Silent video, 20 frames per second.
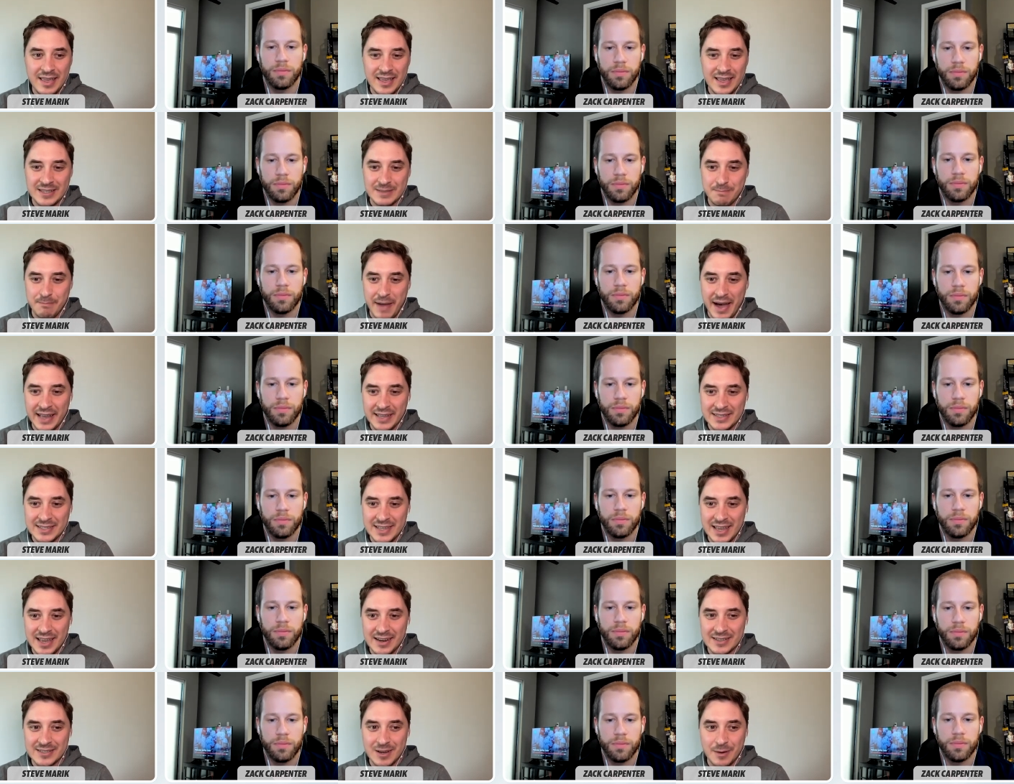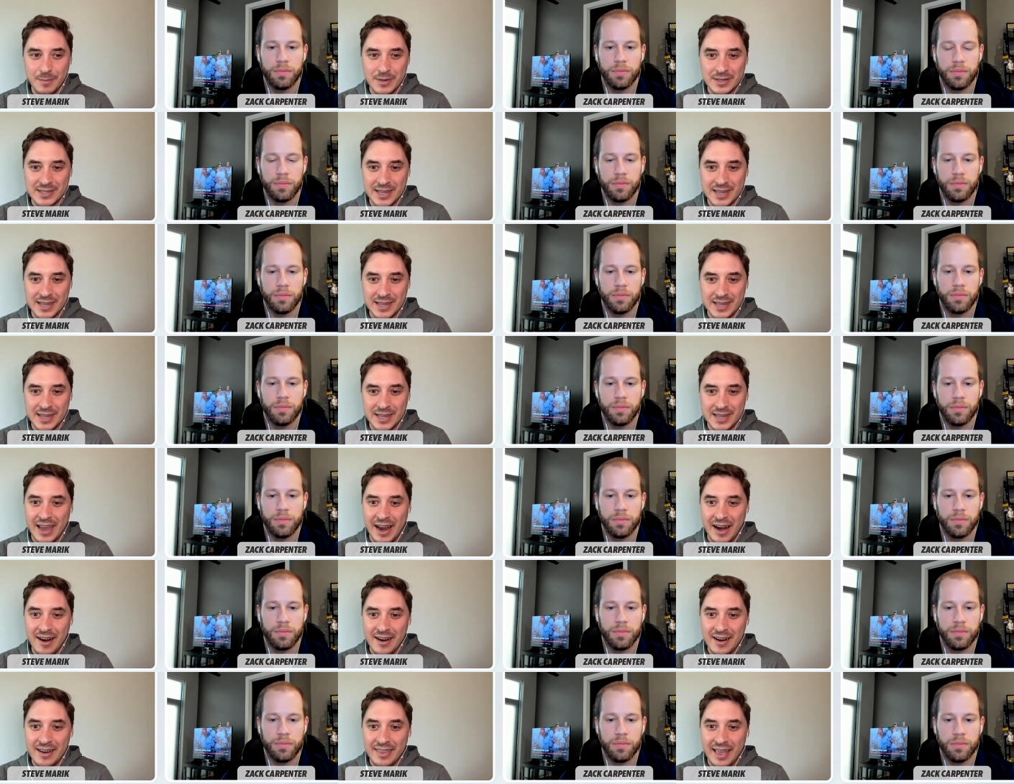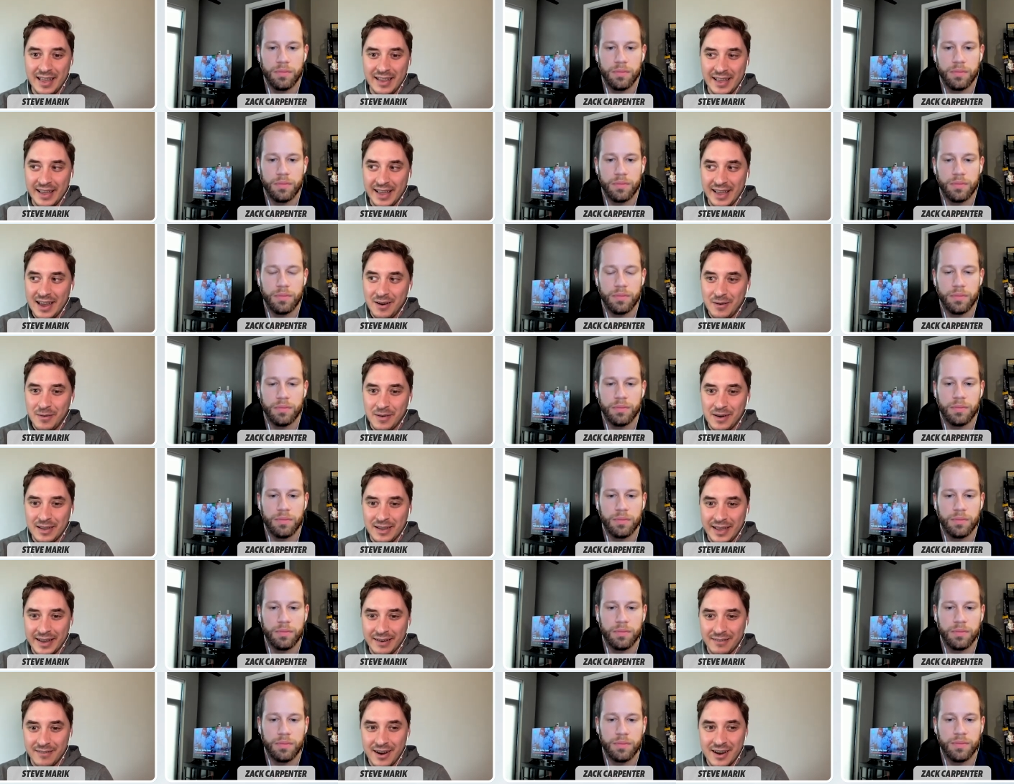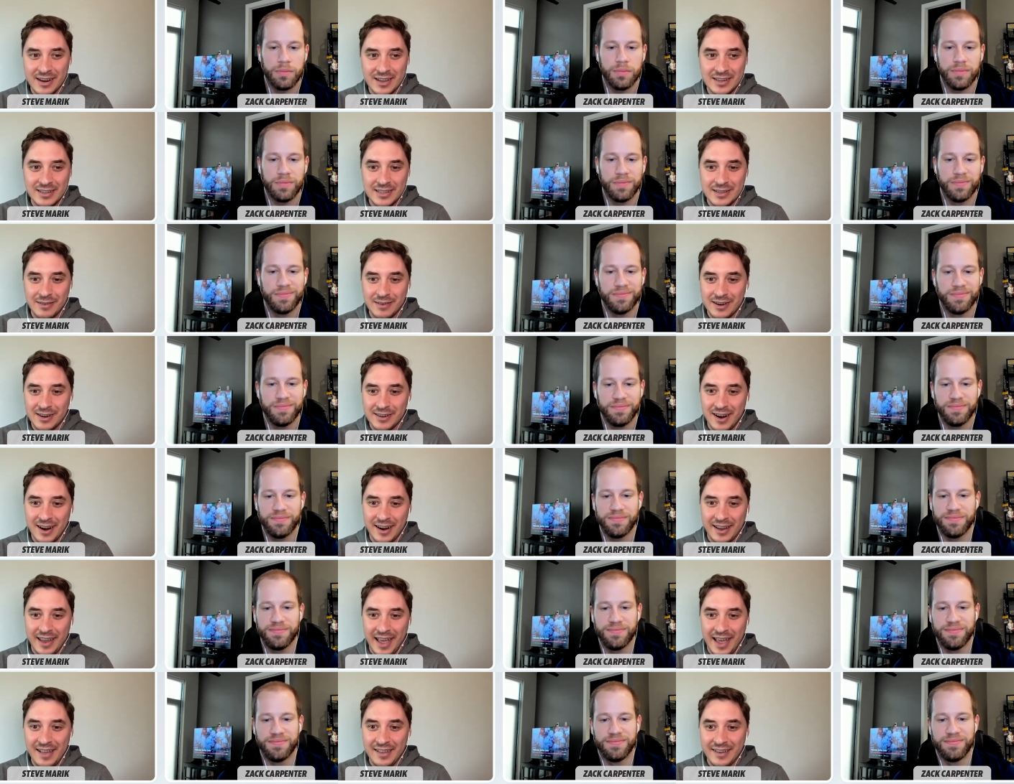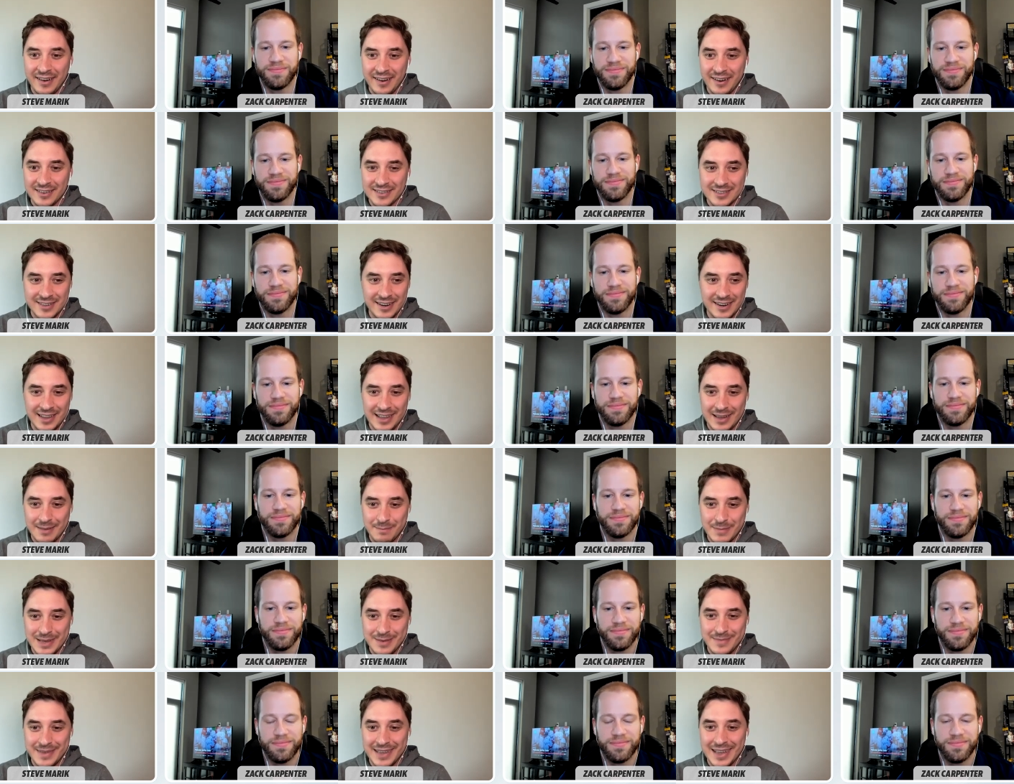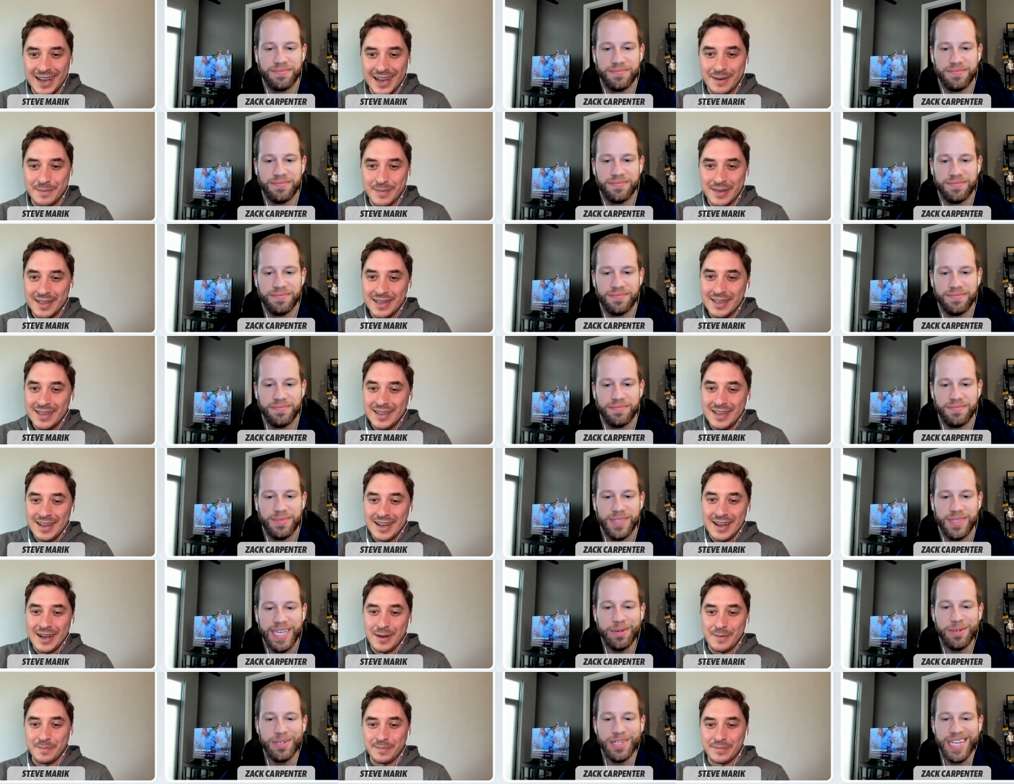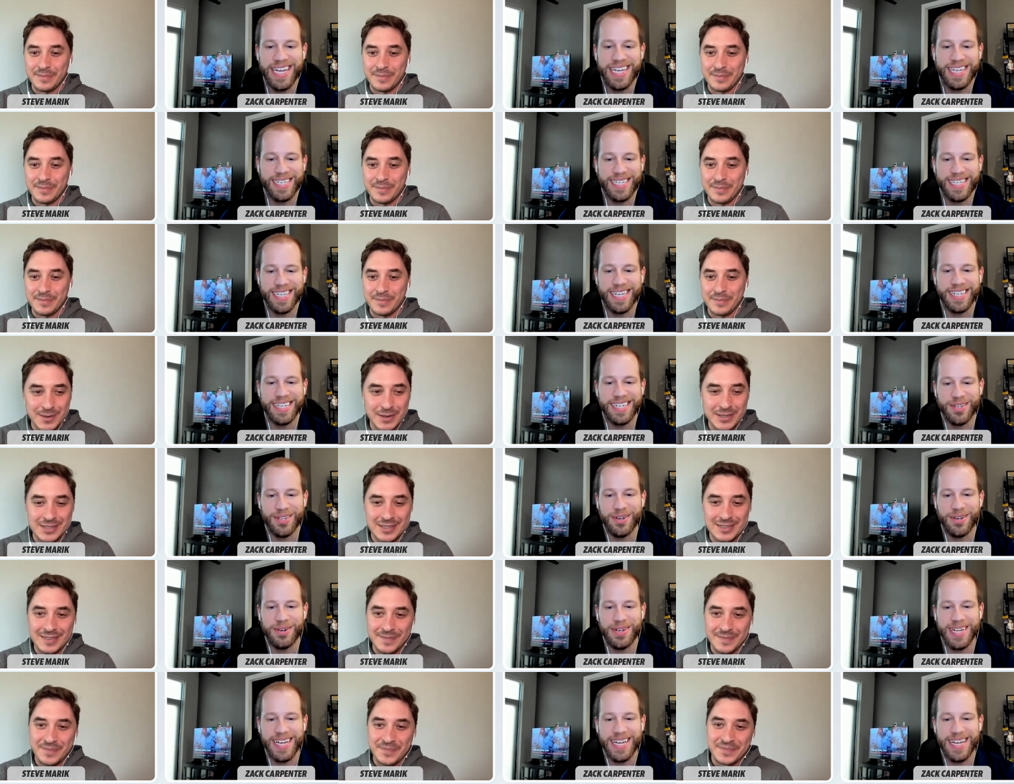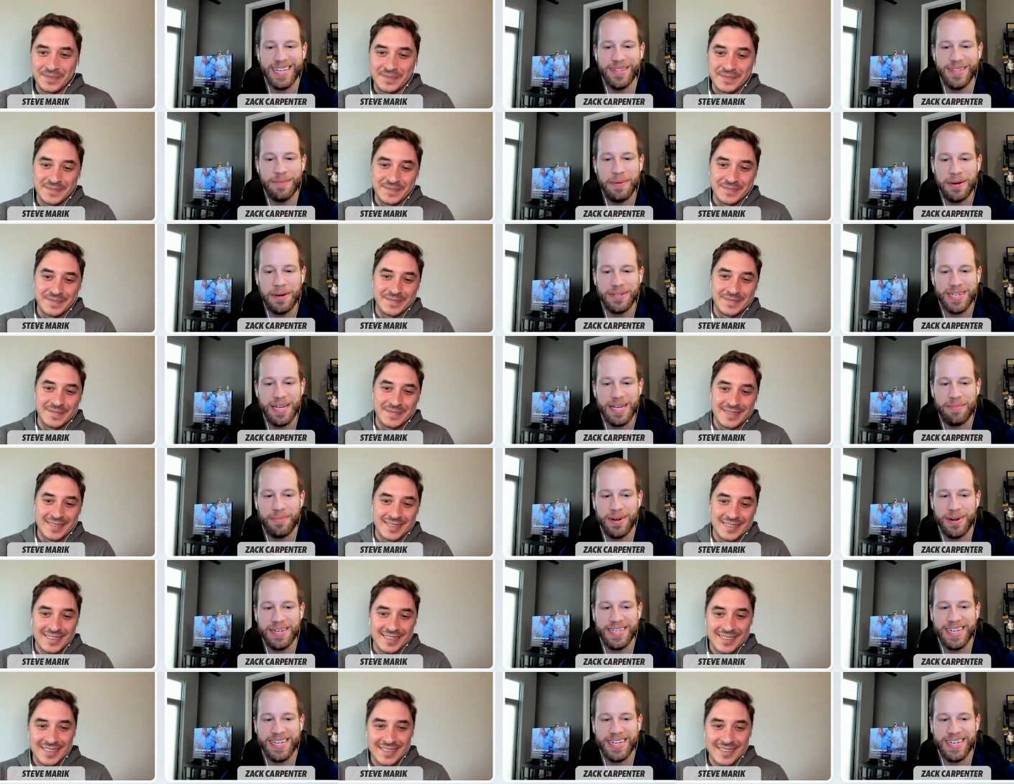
Speaker 1: his mindset is almost like scary that like i don't want to like run into you in a dark alley or else you're gonna like beat me up
Speaker 2: um, he was like that's, that's uh, what... so in the post-game press